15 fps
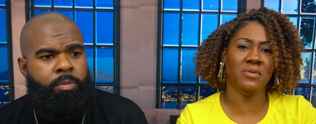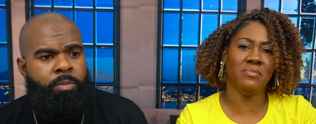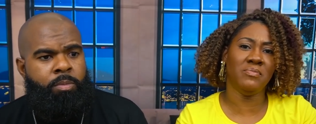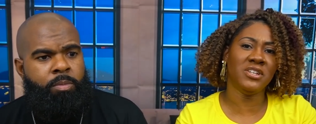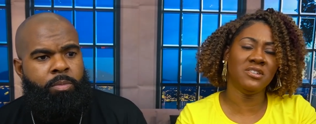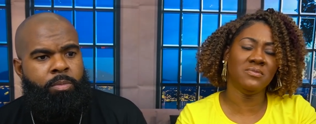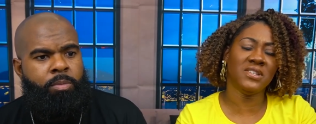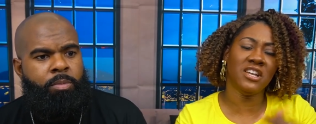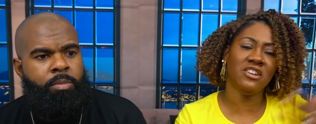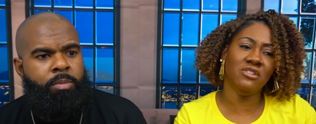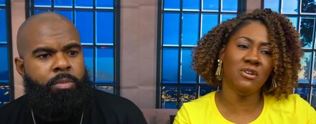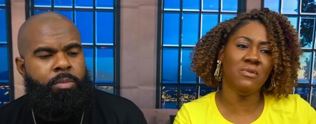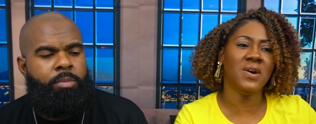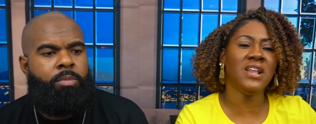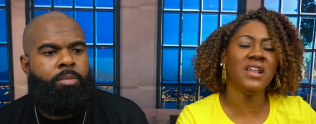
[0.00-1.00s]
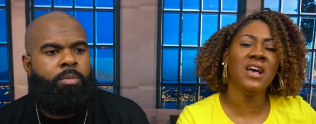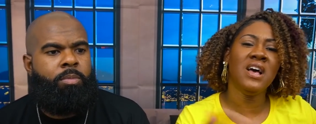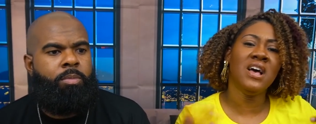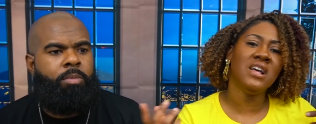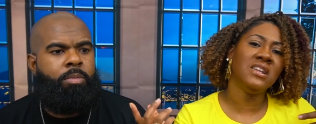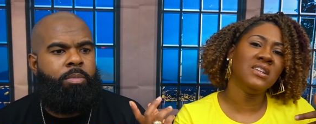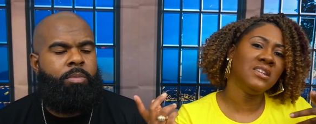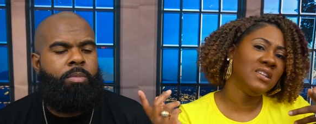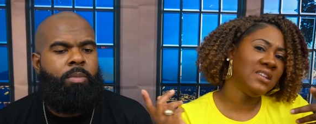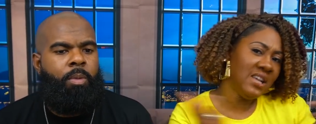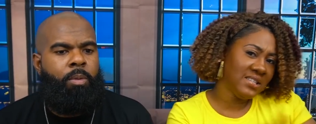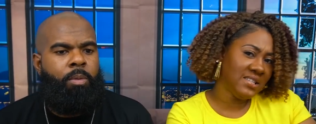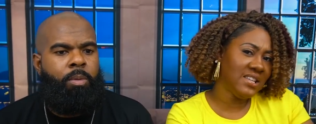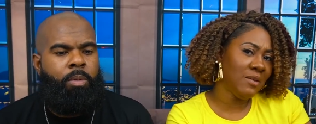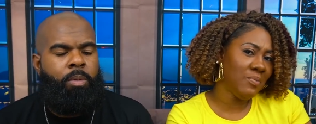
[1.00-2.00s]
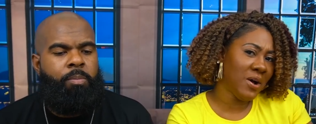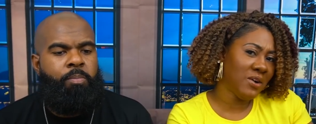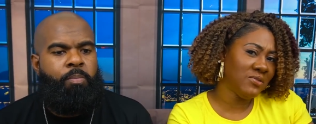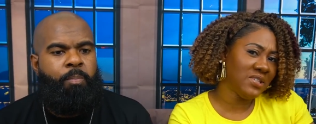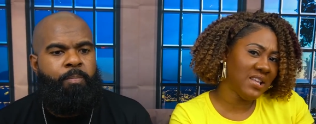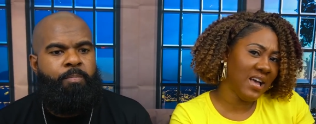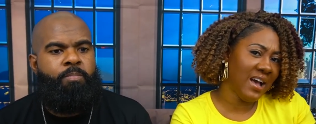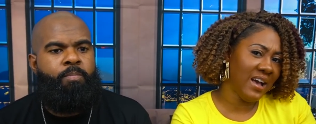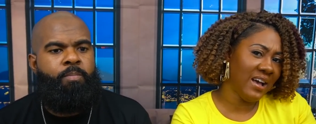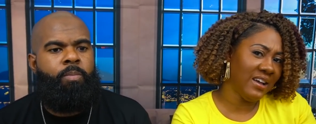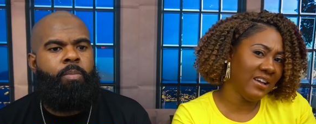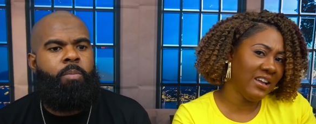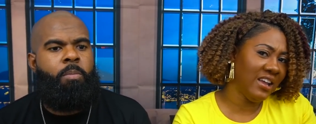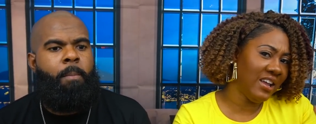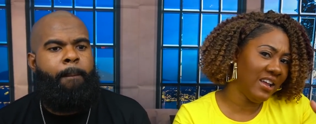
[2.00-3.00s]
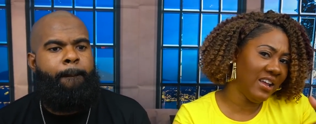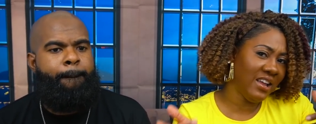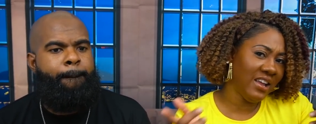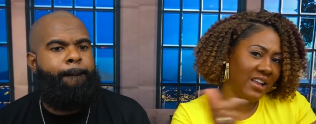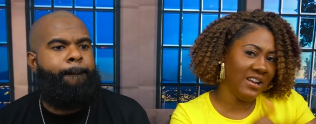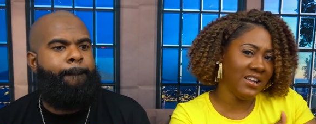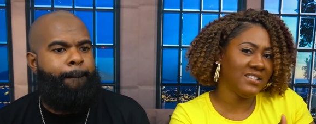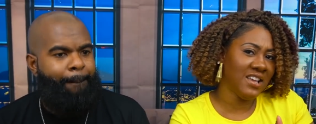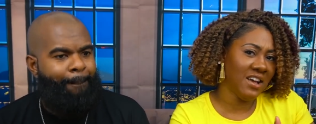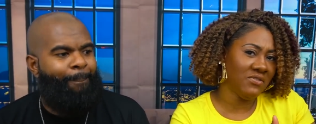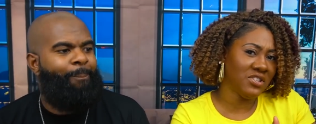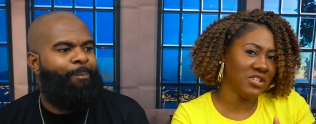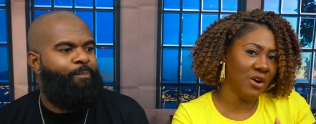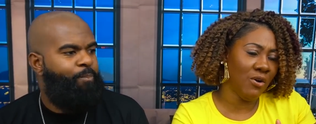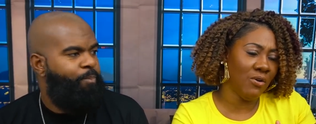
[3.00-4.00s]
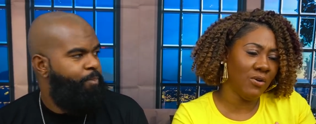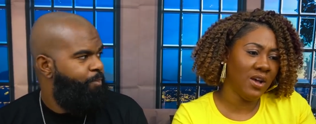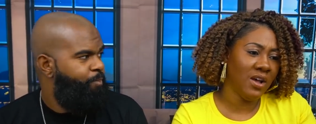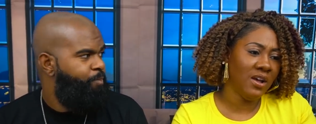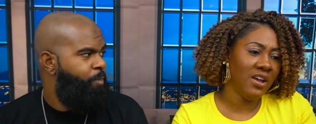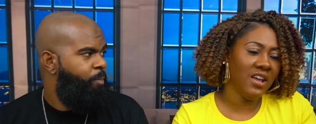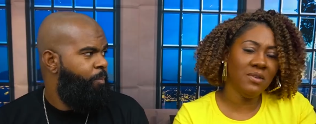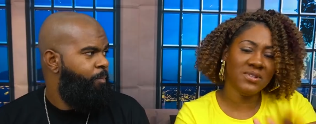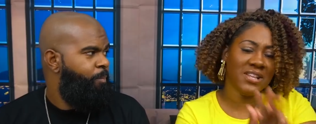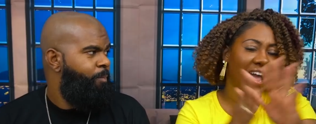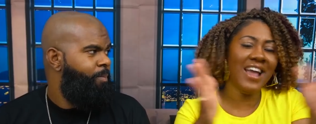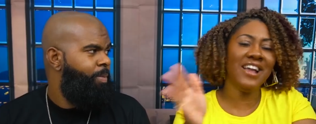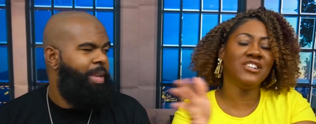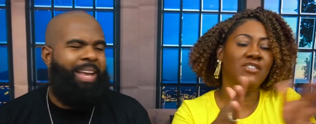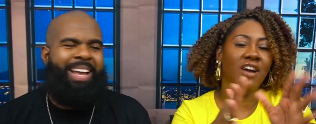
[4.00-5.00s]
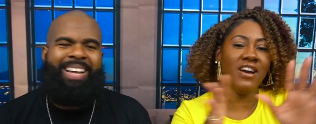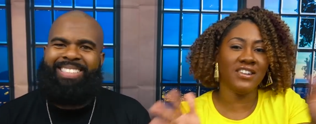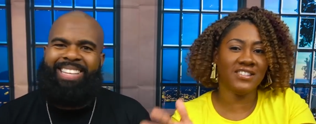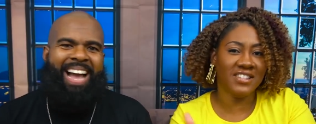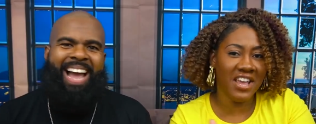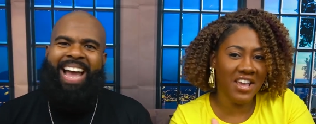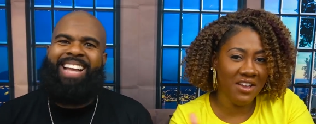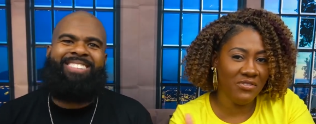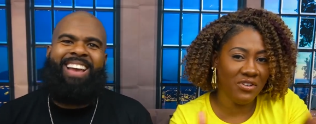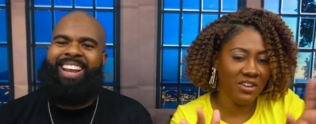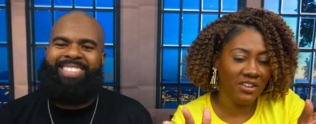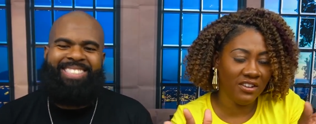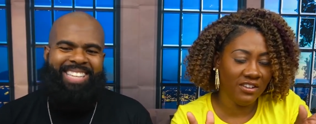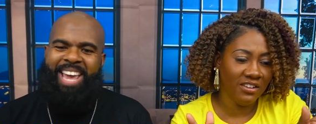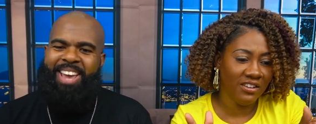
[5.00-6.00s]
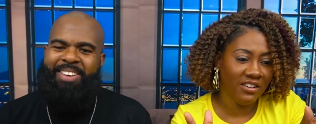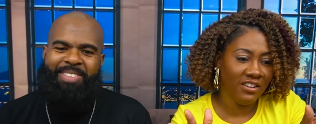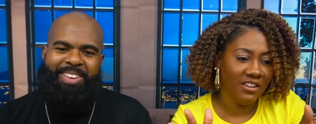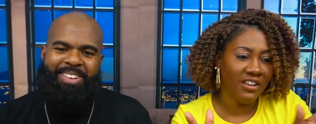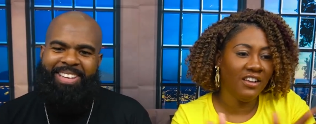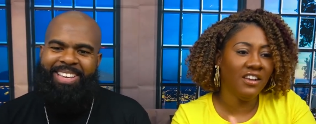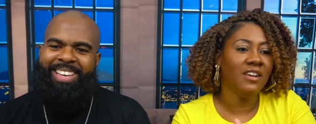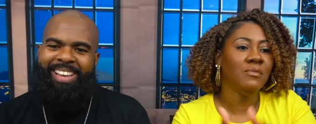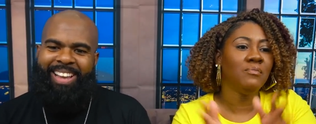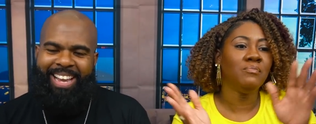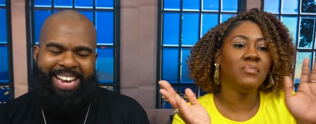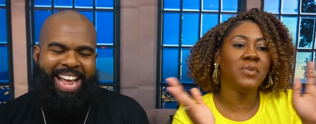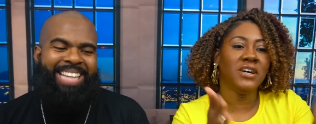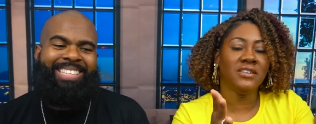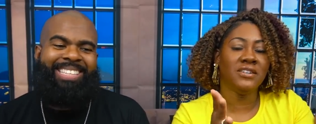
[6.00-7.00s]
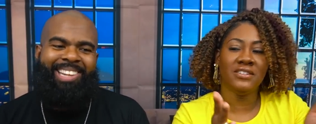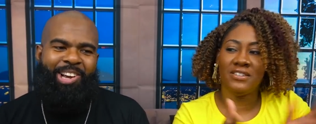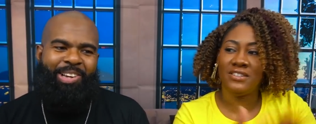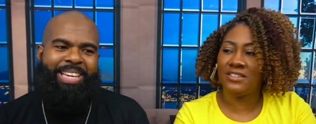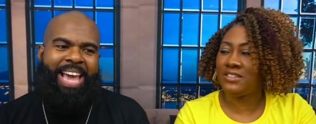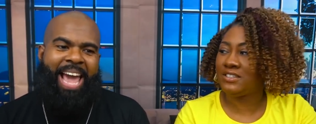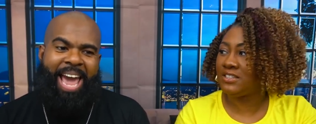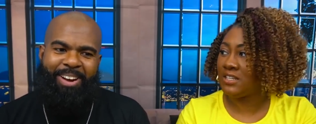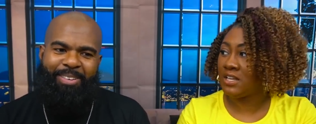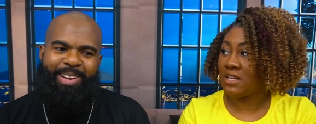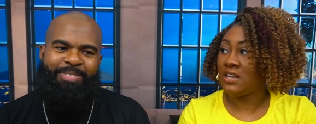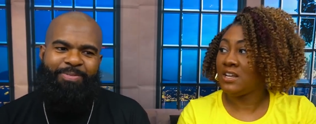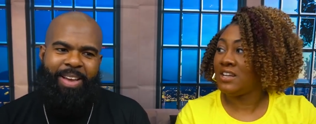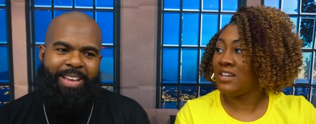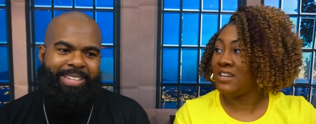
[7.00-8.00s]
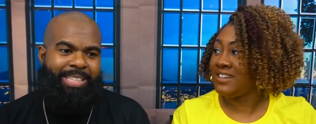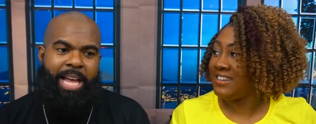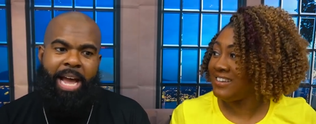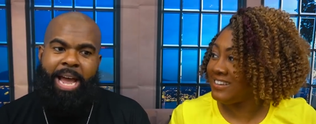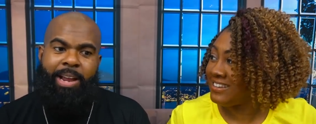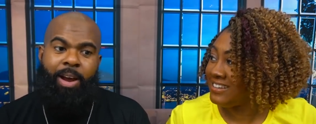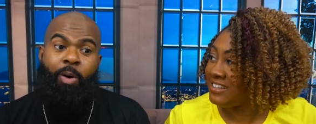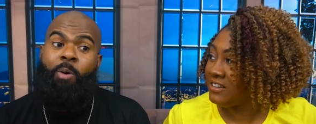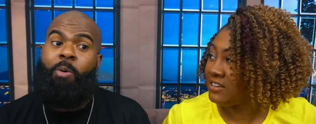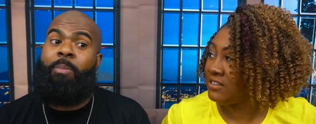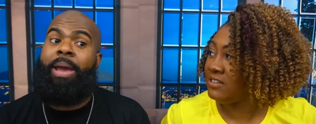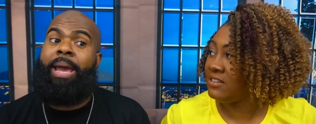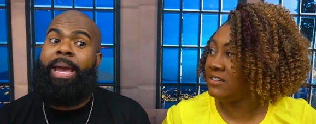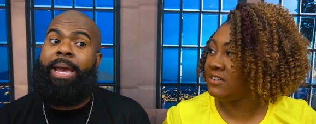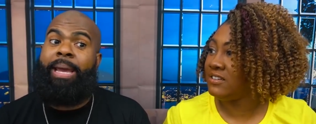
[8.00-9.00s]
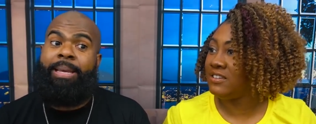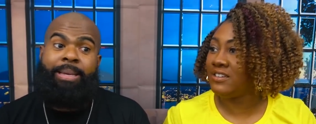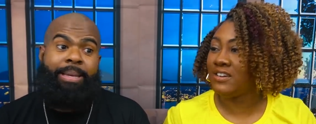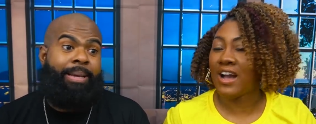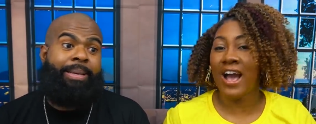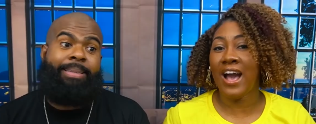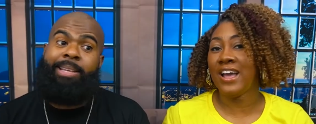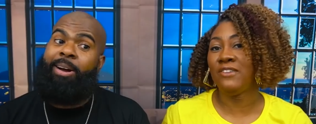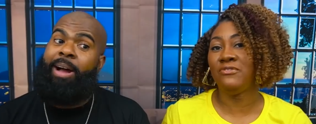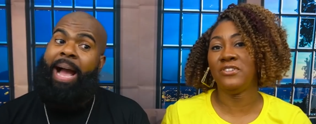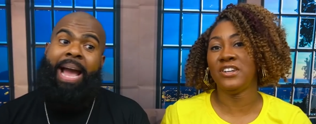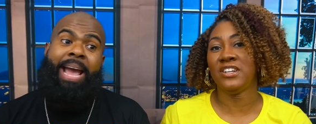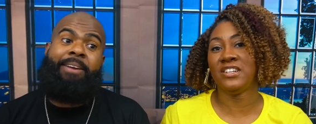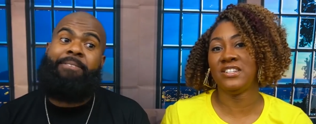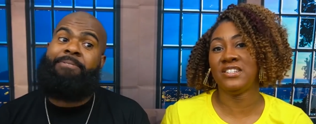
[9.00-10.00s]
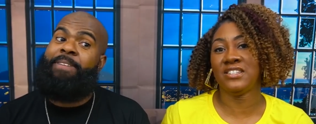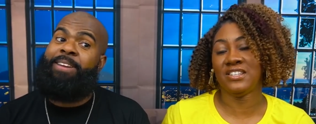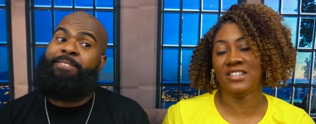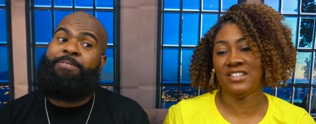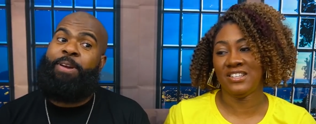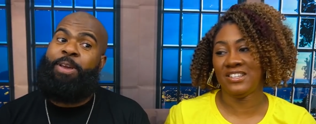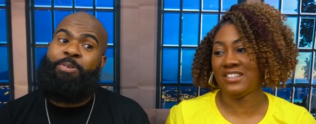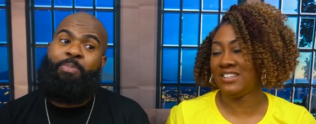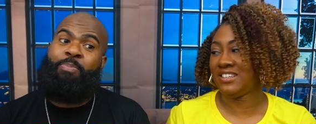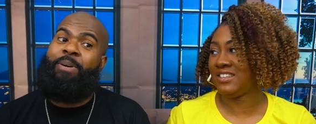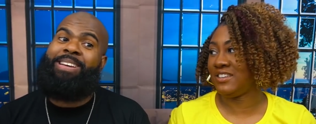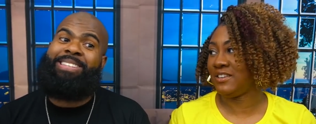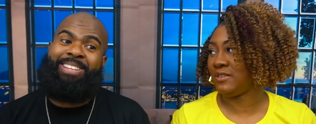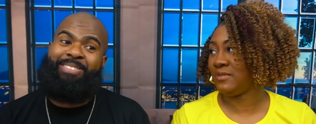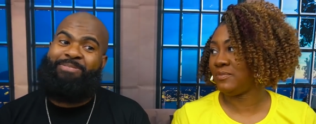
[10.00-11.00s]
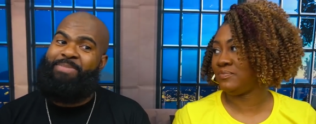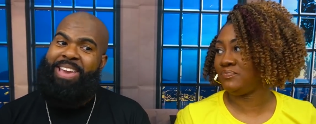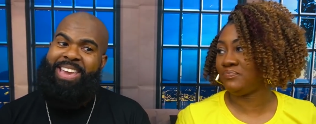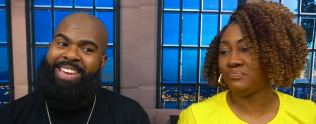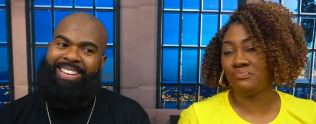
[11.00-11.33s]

Speaker 1: and Bishop was like, you know what? Let's step outside and let's have a talk. And he was, I ain't trying to I save ain't you. trying to
Speaker 2: save you. Cause that's the look he had on his face, like, oh man, I ain't, I ain't fitting for you to preach to me.